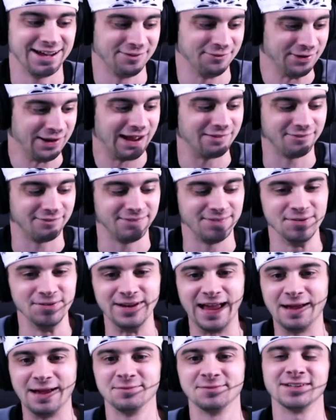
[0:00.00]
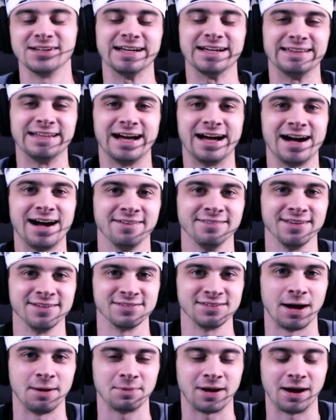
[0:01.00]
and we have a few games like that on this
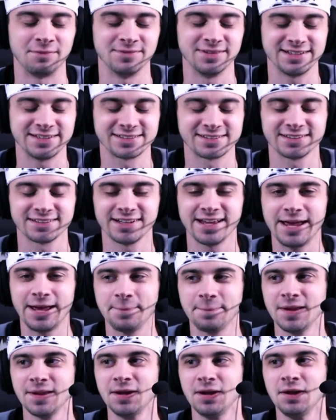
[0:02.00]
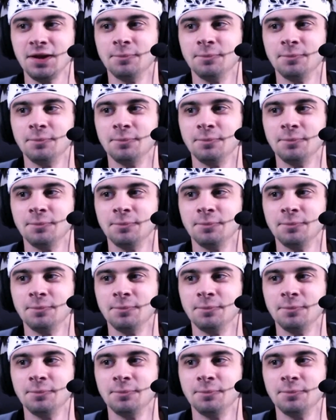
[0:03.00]
upcoming slate.